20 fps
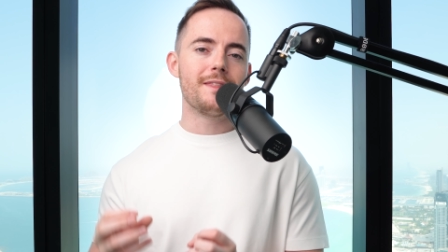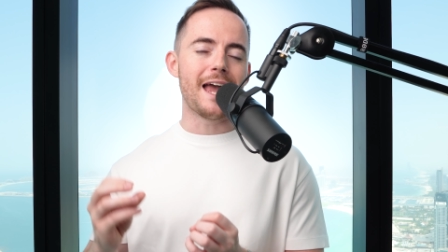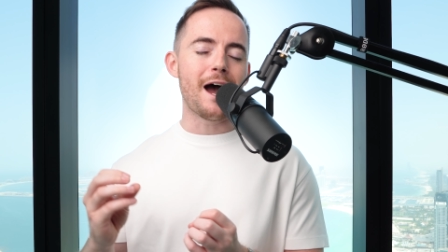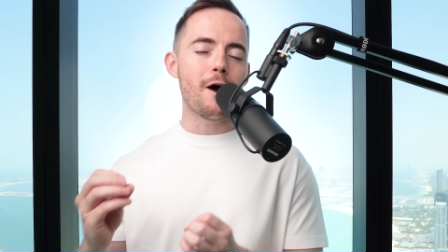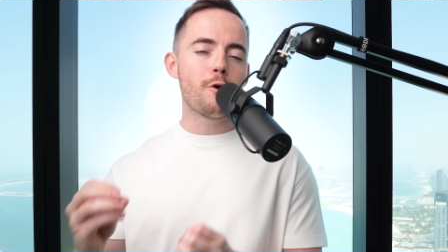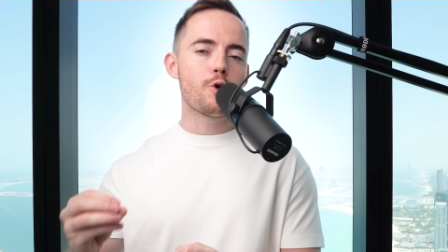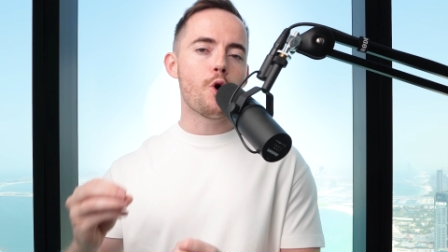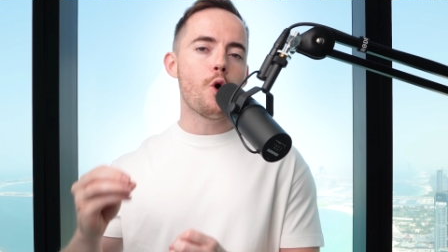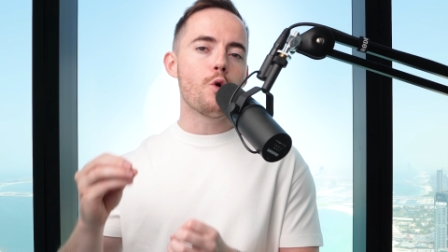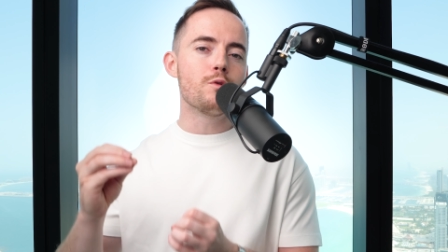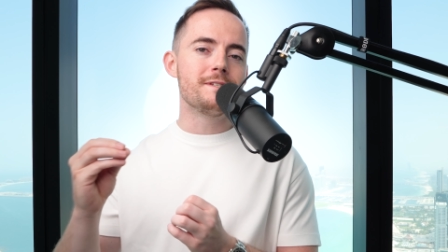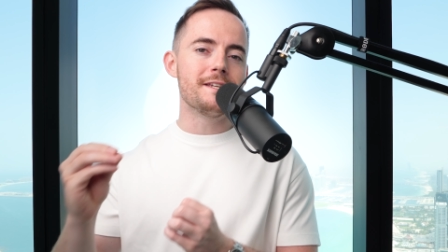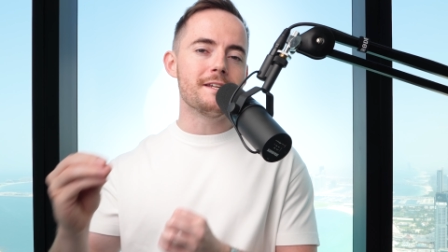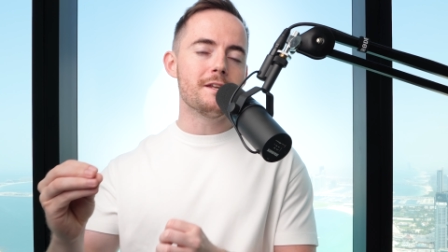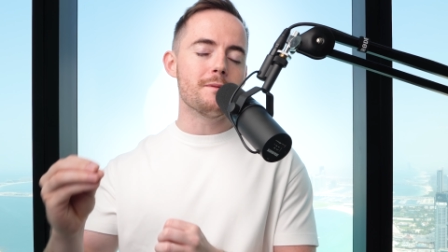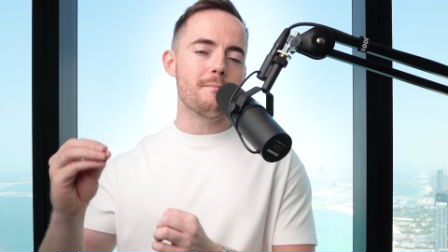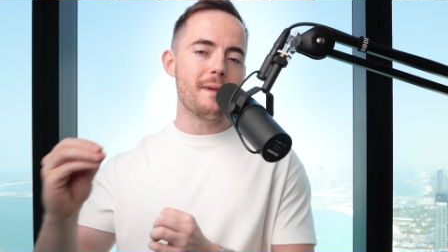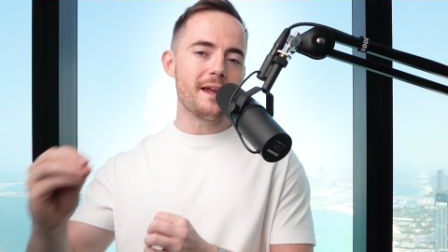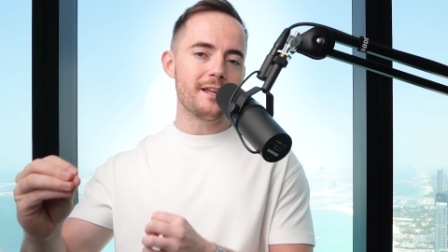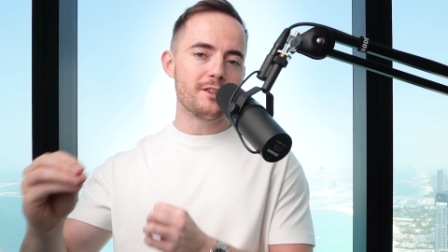the alcohol
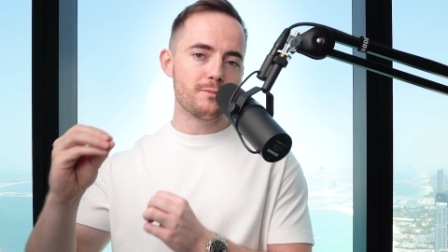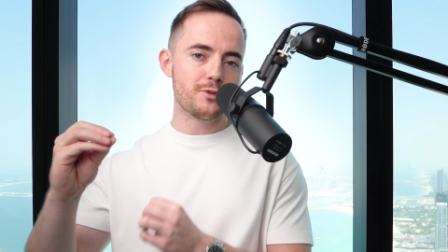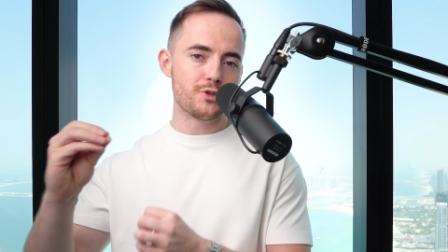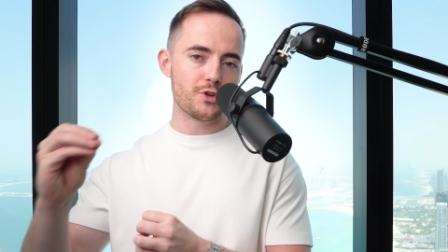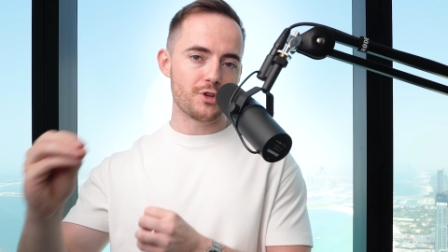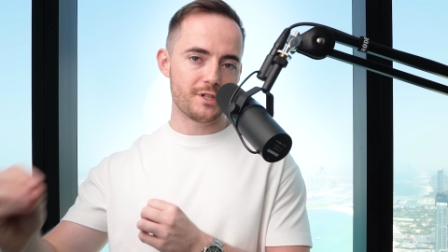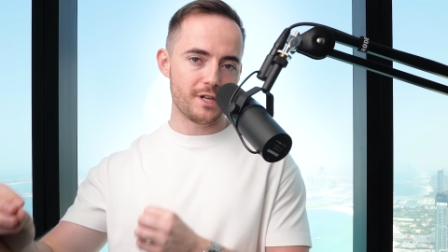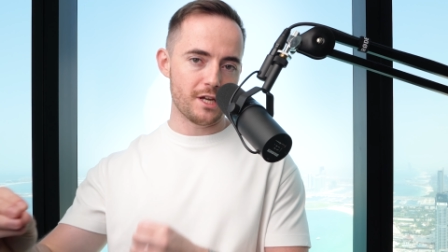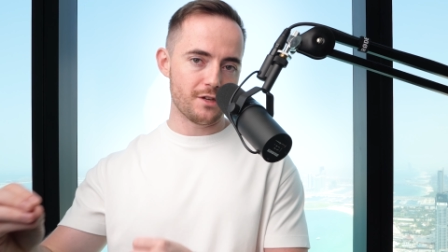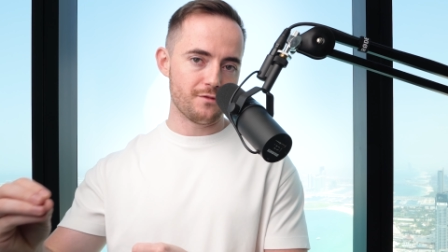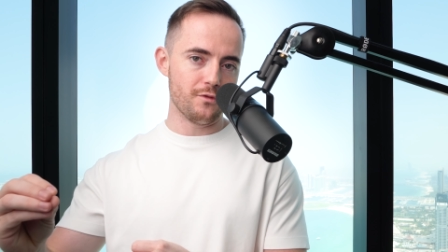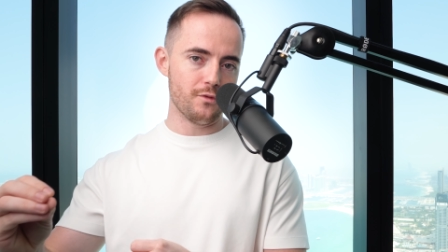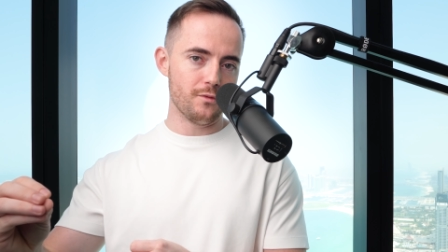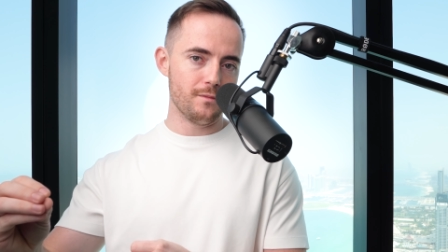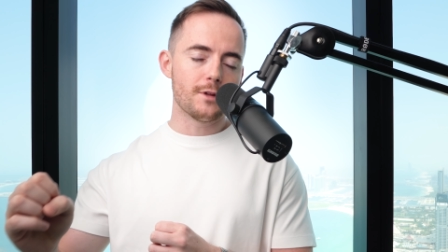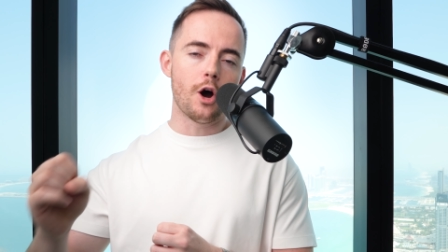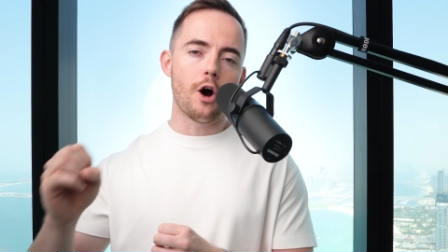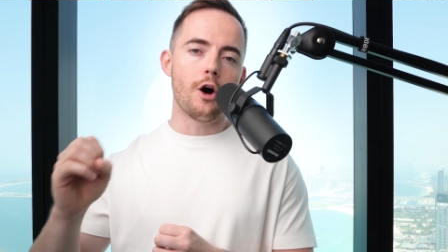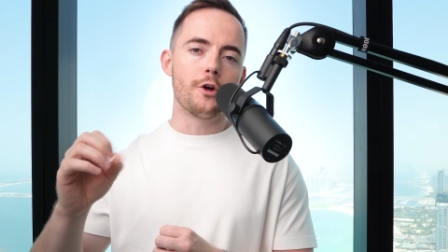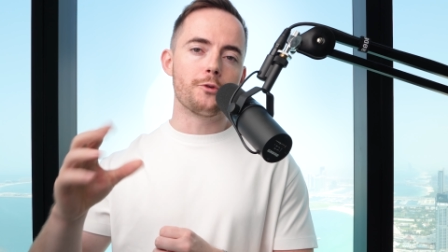didn't make them successful.
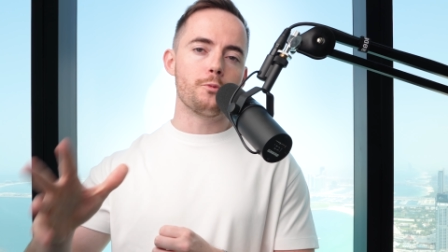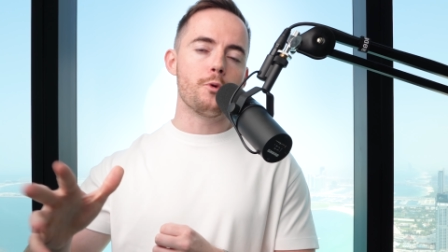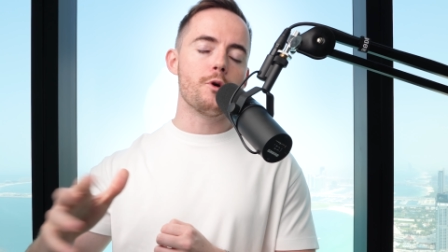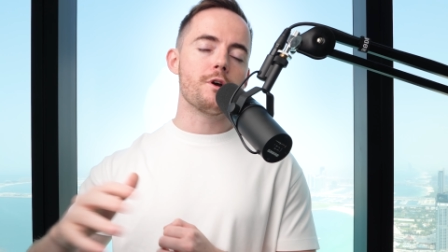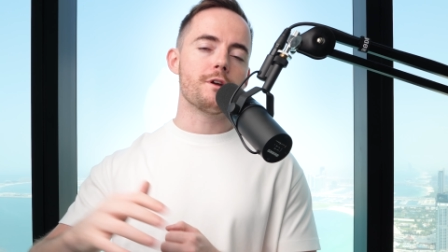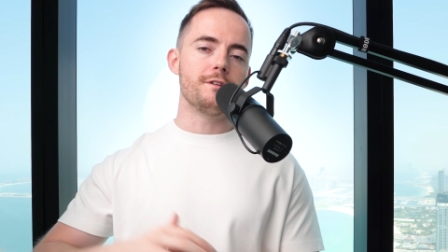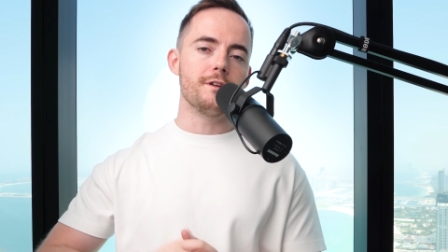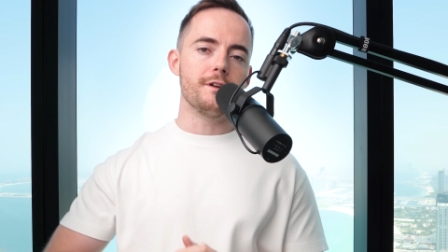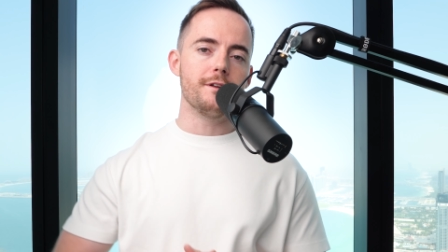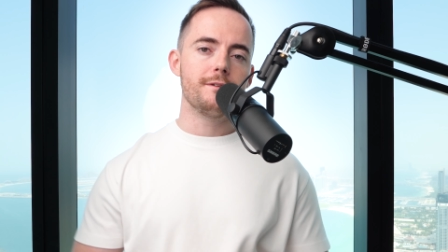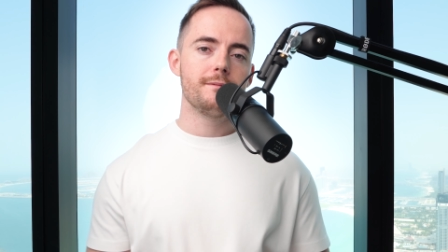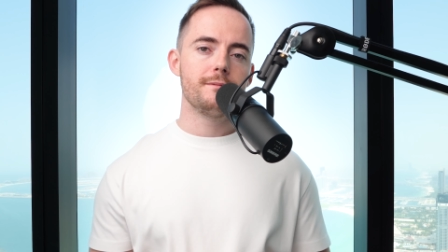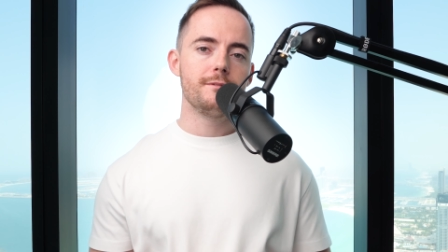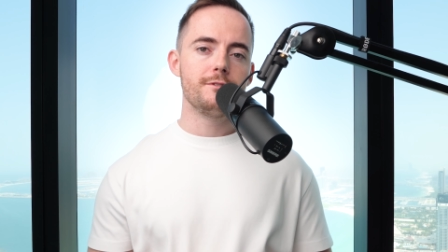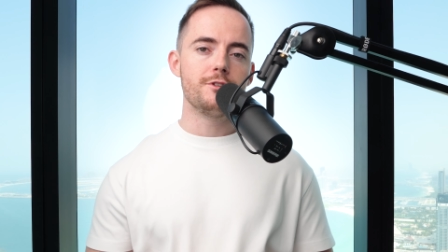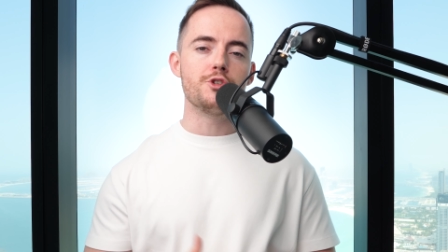Hard work did.